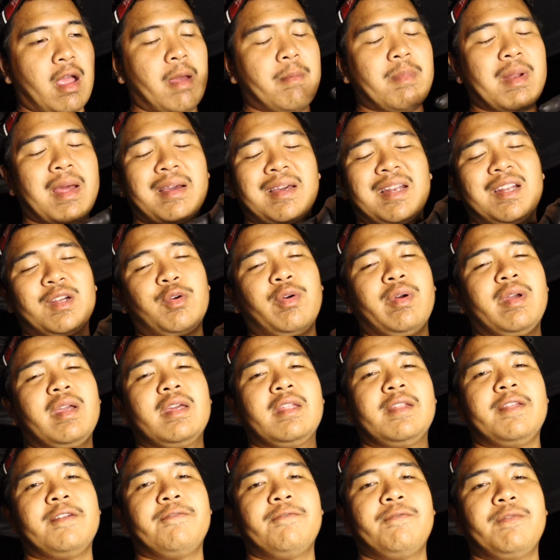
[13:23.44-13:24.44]
I'm not gonna go
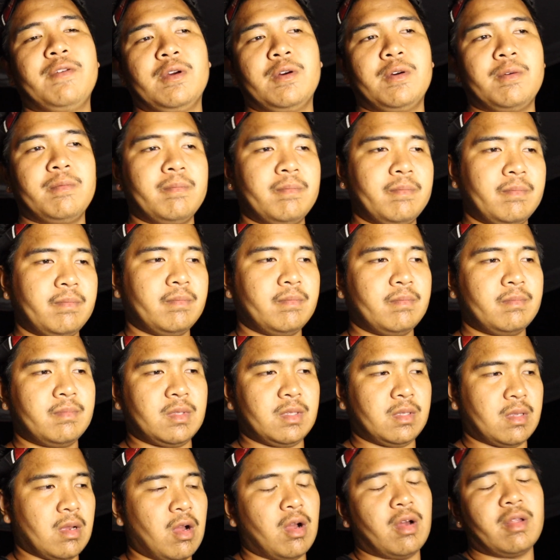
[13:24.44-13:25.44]
ahead and film
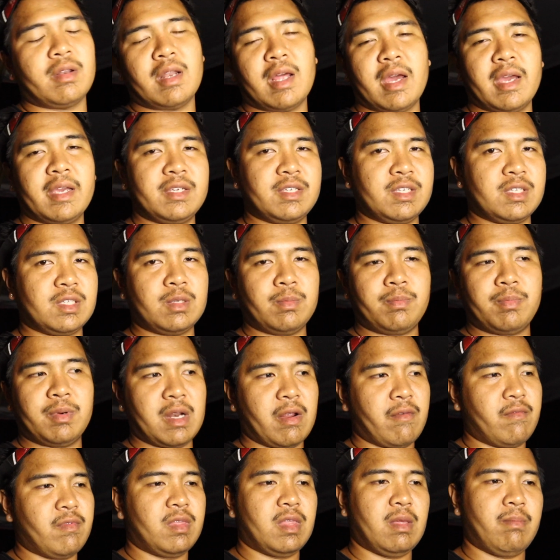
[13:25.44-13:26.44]
all night just to put
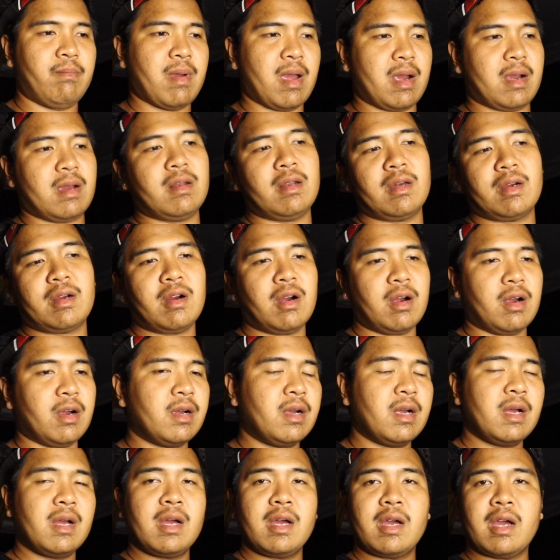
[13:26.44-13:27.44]
everything back on the car.
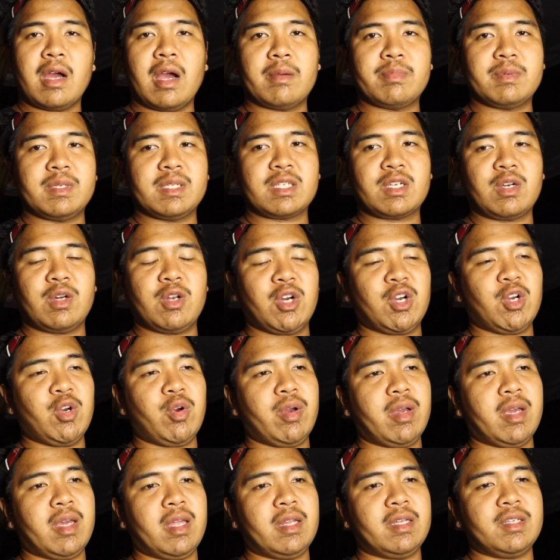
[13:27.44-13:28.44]
I'm just gonna go
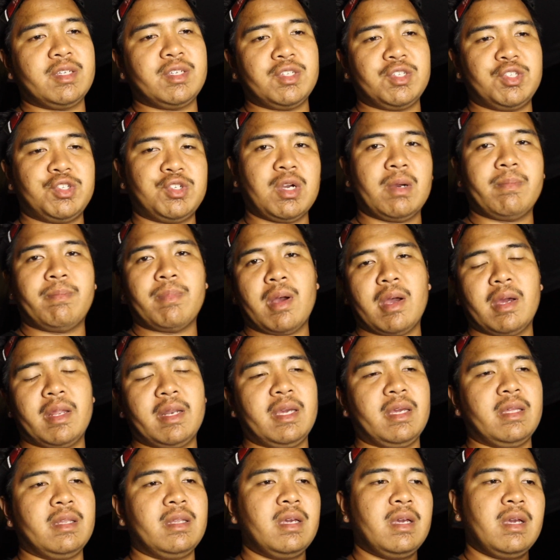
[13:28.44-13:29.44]
ahead and just jump on
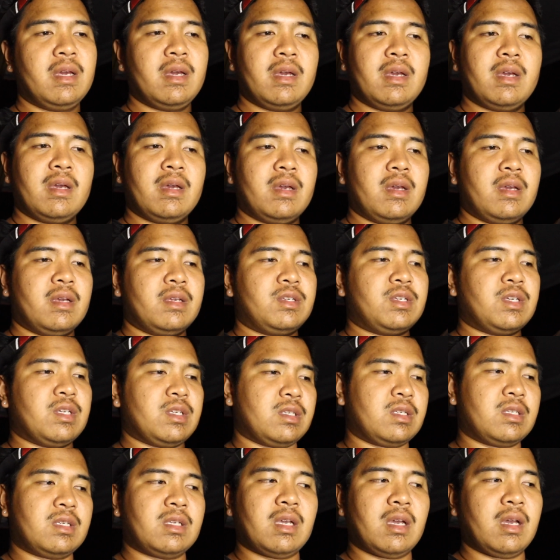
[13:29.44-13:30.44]
it,
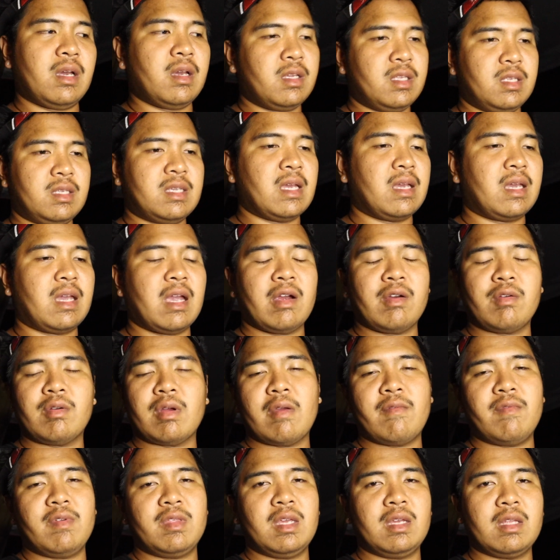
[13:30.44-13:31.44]
just take care of
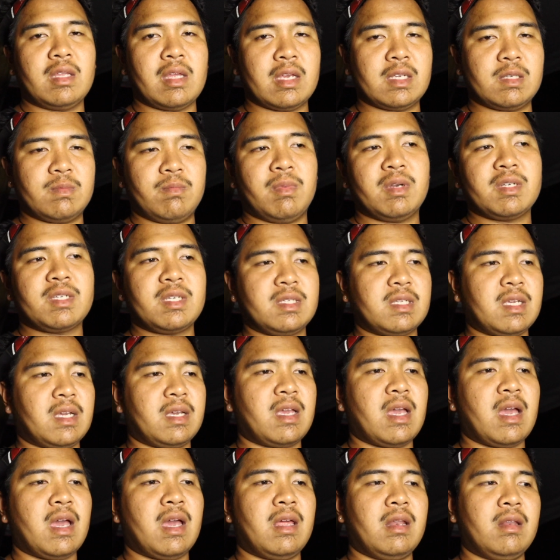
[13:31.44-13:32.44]
everything as much as I
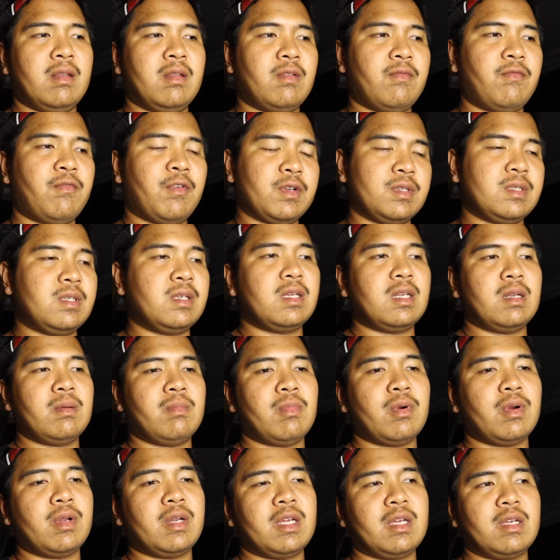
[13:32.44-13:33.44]
can. First thing in the
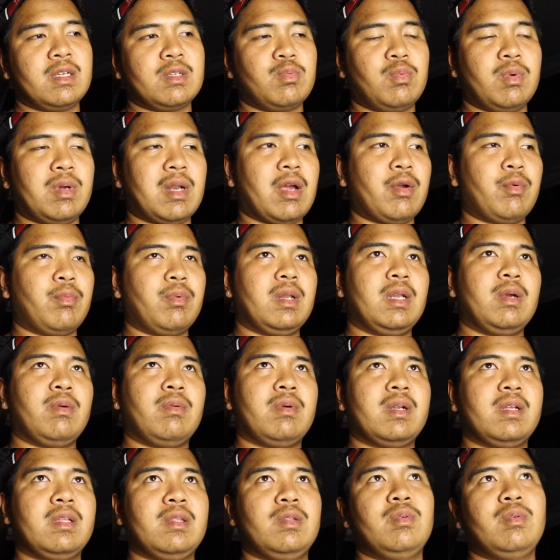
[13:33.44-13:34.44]
morning is what I really
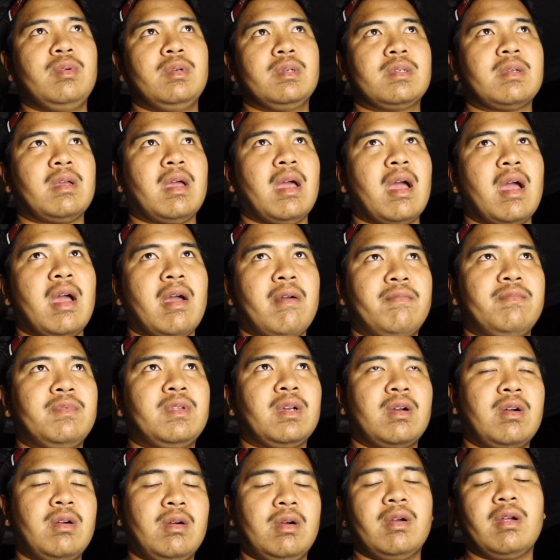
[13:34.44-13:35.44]
want to do, is to have
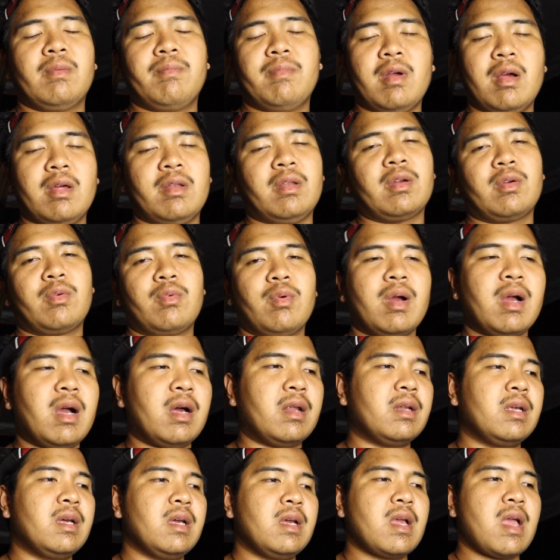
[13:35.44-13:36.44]
the car on the
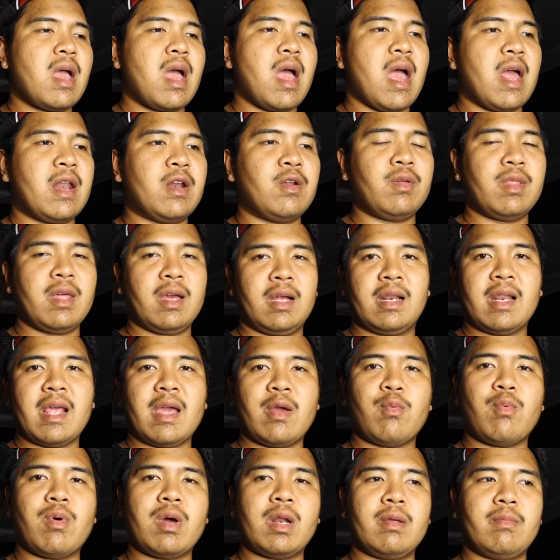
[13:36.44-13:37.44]
ground. I know that
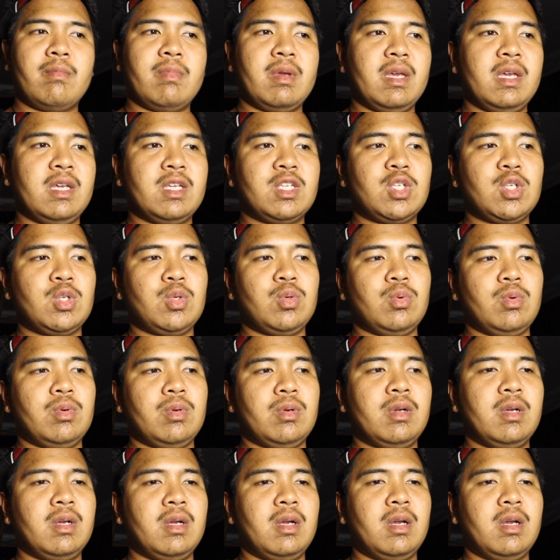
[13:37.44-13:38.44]
Glenn wanted me
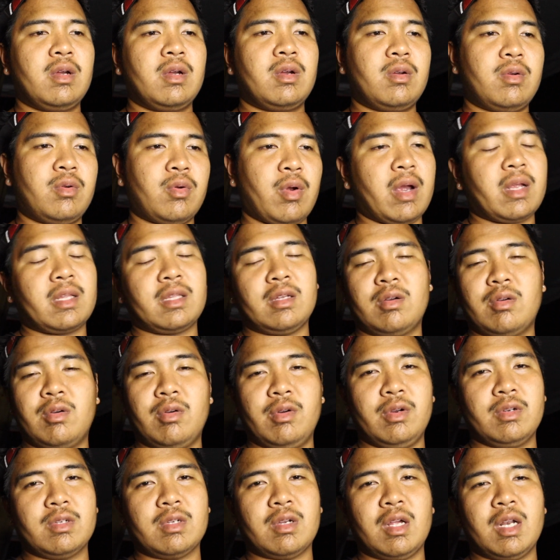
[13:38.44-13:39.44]
to crank the
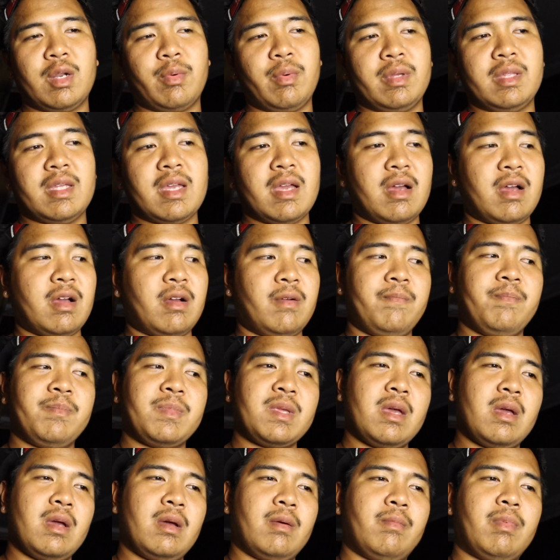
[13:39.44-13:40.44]
coils all the way down,
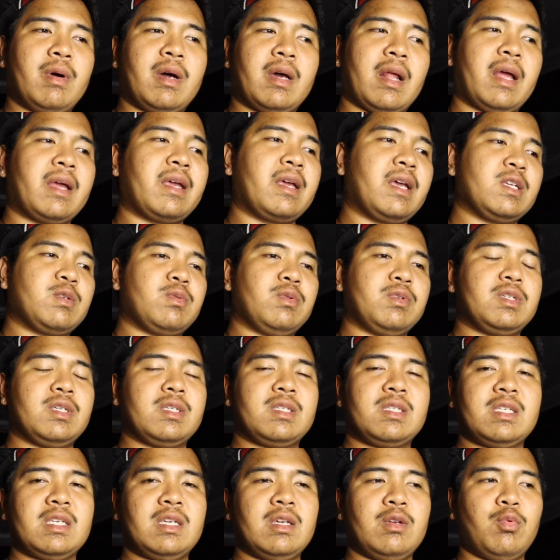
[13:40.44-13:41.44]
but I guess we'll
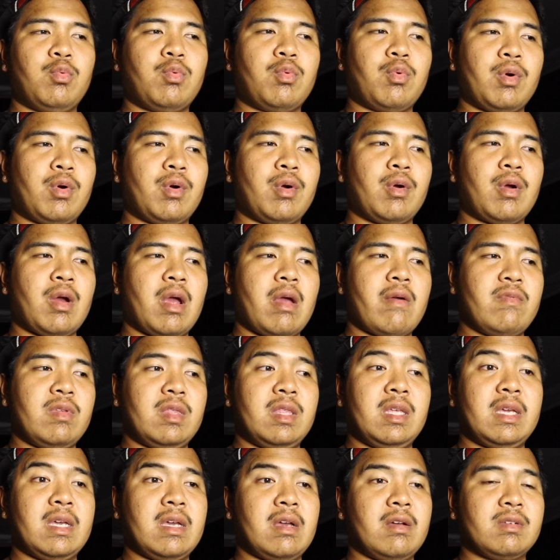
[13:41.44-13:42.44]
just see where
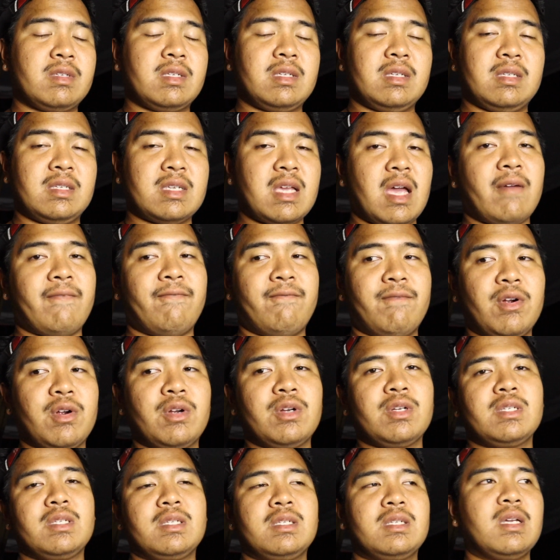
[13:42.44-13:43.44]
everything else is at
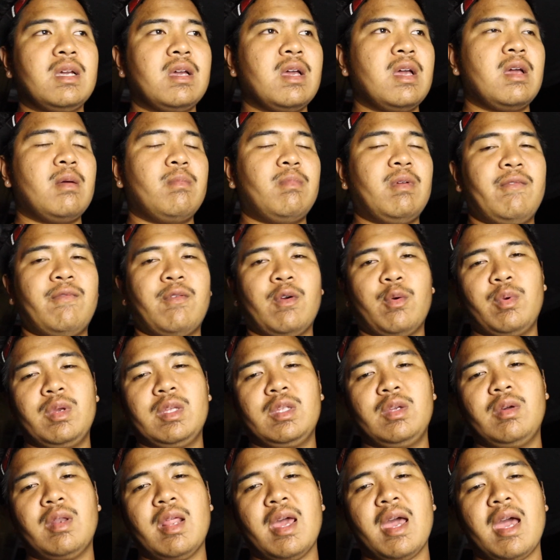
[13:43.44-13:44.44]
first before we
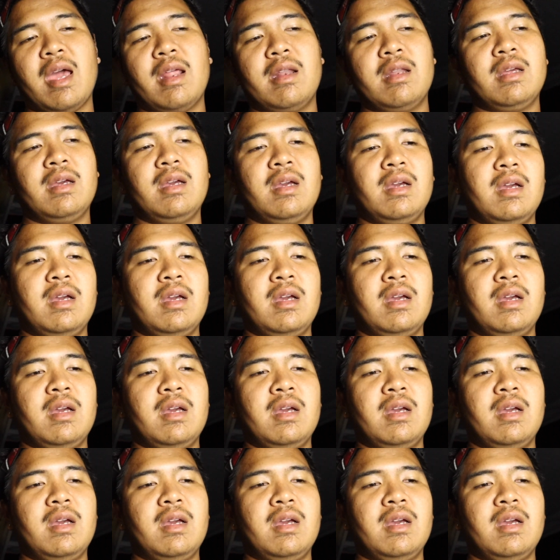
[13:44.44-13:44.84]
do that.